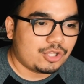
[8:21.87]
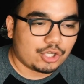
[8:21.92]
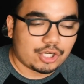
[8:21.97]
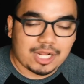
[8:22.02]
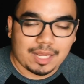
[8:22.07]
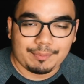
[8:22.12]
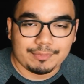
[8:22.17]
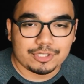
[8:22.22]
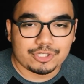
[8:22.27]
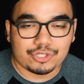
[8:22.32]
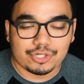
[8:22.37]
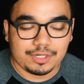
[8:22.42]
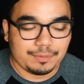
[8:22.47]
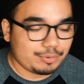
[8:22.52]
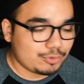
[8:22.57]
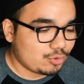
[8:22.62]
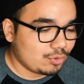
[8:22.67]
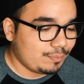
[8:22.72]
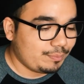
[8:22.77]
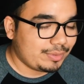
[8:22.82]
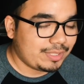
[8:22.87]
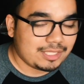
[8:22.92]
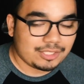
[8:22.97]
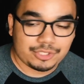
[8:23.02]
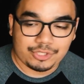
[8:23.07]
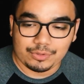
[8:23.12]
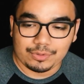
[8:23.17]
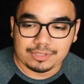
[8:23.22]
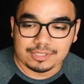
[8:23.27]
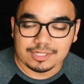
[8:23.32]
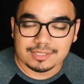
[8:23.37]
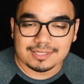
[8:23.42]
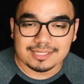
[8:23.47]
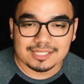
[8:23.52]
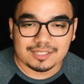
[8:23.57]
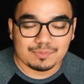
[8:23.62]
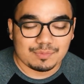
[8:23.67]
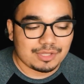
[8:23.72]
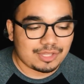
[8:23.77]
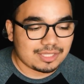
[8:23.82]
Their chemistry between Pikachu and
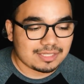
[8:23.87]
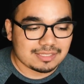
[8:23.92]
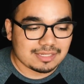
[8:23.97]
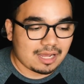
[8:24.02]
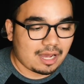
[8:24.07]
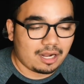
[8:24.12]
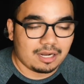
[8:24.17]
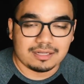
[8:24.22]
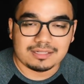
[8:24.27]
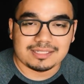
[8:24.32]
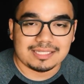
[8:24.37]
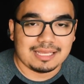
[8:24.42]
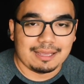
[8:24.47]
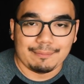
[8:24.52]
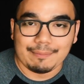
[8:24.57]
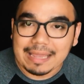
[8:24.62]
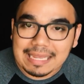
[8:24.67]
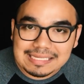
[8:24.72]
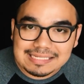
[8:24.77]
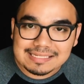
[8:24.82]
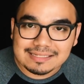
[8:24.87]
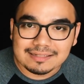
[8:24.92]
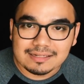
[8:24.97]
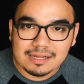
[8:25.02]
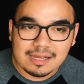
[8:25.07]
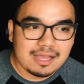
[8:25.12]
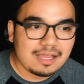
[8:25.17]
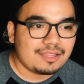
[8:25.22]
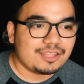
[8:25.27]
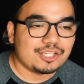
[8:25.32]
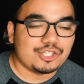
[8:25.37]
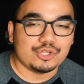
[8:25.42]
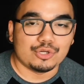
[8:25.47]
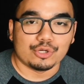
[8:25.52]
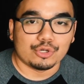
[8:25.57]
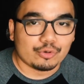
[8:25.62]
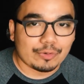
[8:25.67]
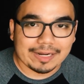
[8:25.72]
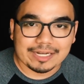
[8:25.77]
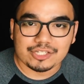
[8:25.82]
Justice Smith is honestly amazing. They
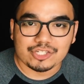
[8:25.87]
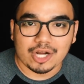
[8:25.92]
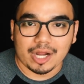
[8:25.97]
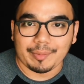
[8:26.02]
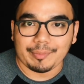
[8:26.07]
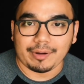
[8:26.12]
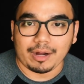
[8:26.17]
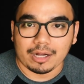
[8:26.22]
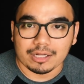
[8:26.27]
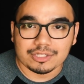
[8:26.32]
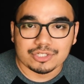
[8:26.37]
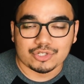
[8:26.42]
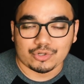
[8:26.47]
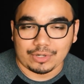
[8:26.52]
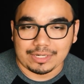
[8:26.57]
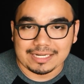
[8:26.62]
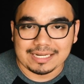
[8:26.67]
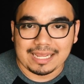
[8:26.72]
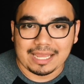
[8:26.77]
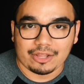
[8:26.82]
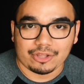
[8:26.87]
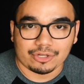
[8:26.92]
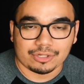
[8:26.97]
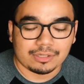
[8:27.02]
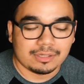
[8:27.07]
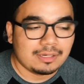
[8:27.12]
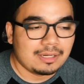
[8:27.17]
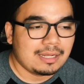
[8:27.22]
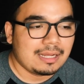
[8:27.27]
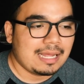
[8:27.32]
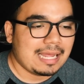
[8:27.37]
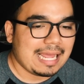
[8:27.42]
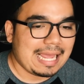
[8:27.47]
do a great job on screen together.